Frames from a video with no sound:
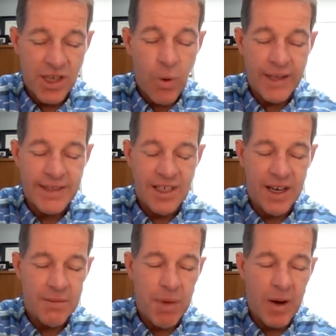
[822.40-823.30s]
we're
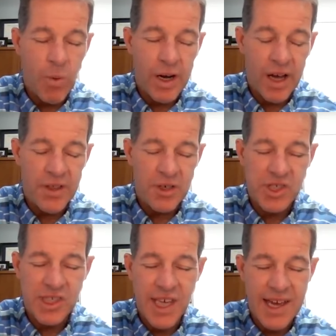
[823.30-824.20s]
so undone by
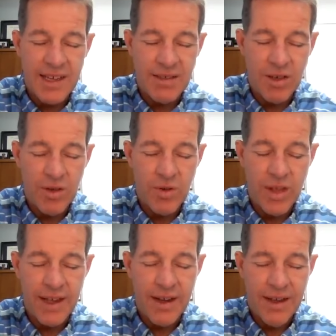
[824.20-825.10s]
what others say
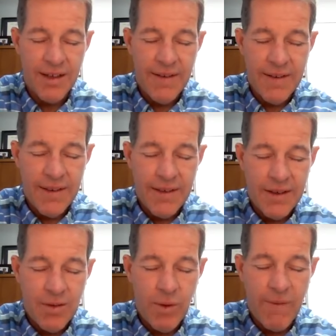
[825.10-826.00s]
and do that
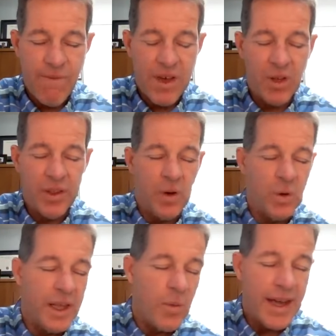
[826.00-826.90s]
we
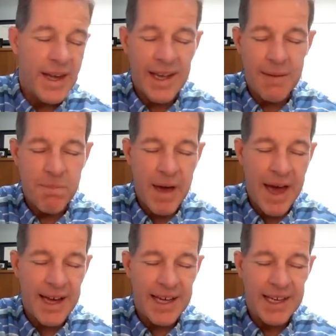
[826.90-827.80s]
feel the only way to
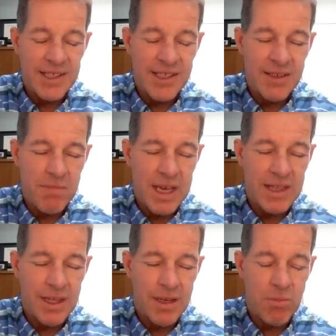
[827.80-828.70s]
get back is to
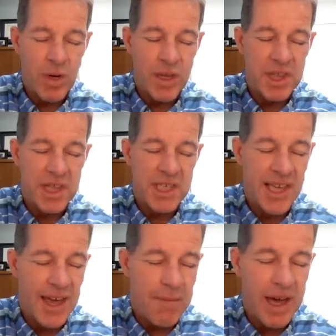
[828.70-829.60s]
meet them with
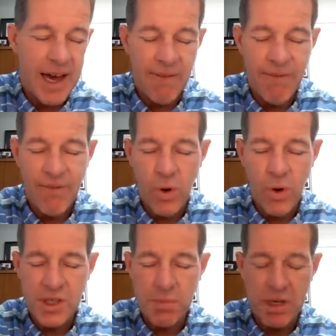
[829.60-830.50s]
the same kind of
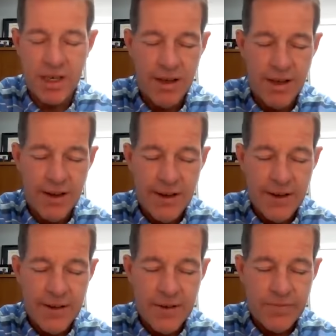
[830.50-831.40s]
force. But
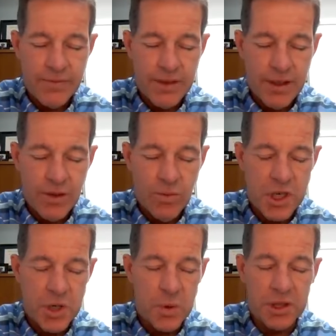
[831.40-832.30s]

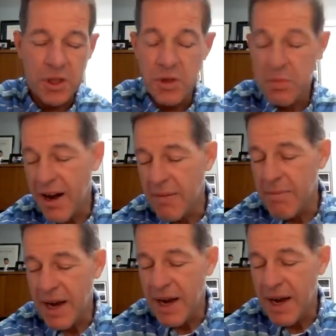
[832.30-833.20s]
would you
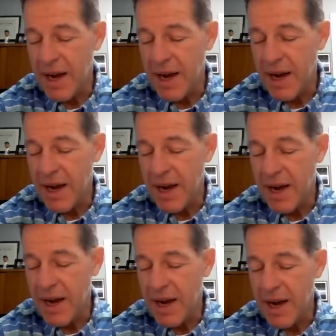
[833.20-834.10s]
illumine our mind
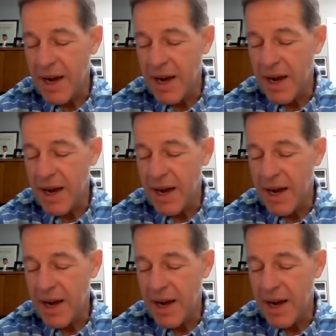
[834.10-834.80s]
and help